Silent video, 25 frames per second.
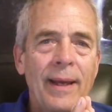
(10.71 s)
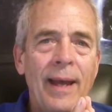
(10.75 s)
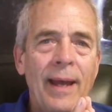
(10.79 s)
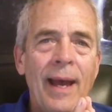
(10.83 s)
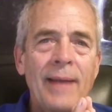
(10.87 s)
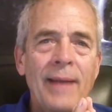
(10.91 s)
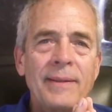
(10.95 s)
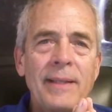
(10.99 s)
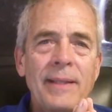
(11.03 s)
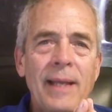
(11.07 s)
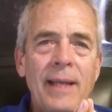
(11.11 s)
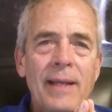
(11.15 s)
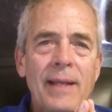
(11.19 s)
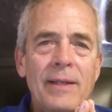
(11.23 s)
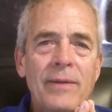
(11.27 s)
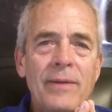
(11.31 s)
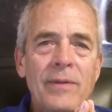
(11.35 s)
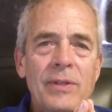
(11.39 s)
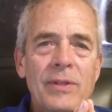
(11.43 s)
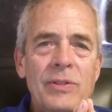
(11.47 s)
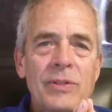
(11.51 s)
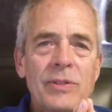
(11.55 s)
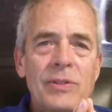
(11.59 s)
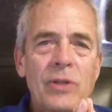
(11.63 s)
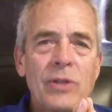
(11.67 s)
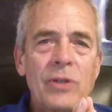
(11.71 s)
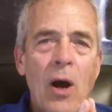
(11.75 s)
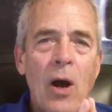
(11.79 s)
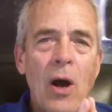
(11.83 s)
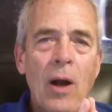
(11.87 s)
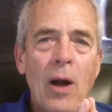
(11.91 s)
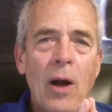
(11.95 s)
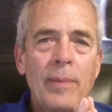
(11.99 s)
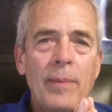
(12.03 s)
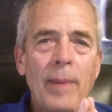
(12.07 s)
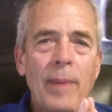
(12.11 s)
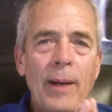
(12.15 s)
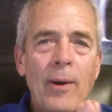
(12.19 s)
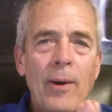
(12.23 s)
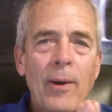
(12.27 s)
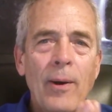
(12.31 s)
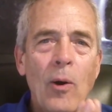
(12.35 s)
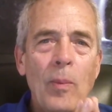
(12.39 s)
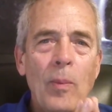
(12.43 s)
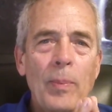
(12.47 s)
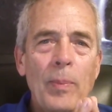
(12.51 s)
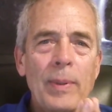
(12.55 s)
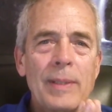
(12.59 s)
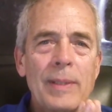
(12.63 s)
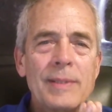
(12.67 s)
At the end of this talk, my
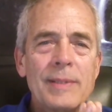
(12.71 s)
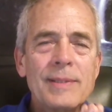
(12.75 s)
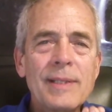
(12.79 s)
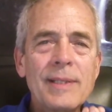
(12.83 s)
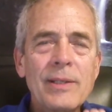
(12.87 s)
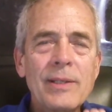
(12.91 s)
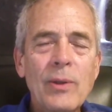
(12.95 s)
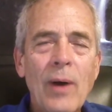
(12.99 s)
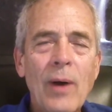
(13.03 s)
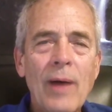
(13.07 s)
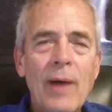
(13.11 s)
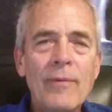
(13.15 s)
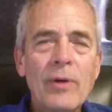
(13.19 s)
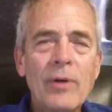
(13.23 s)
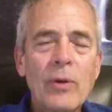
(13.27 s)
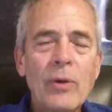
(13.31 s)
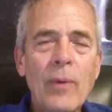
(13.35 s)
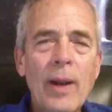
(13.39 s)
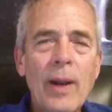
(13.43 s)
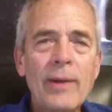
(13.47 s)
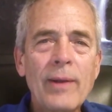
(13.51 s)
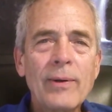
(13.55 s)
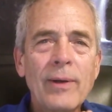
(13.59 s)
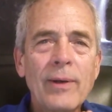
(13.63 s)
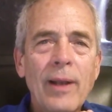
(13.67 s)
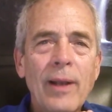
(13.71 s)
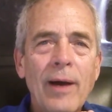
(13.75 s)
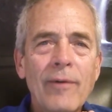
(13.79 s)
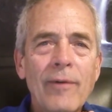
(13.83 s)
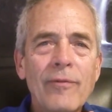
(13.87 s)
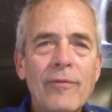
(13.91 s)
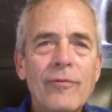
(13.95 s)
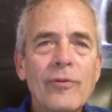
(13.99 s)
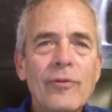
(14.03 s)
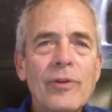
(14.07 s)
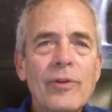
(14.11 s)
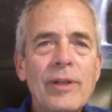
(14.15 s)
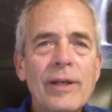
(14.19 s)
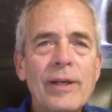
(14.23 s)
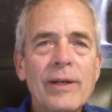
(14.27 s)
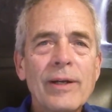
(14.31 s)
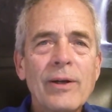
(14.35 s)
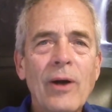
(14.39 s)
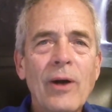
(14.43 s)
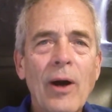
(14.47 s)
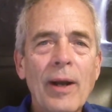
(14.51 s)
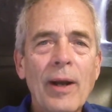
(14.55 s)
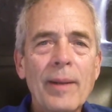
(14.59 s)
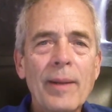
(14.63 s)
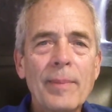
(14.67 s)
hope is that you'll have a greater love for the
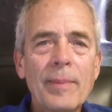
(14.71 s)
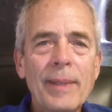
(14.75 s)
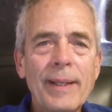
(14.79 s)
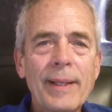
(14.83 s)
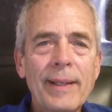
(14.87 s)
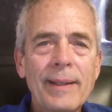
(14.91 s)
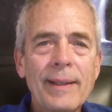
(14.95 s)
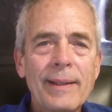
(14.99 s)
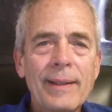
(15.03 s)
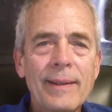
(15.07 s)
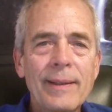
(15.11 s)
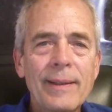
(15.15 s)
economy.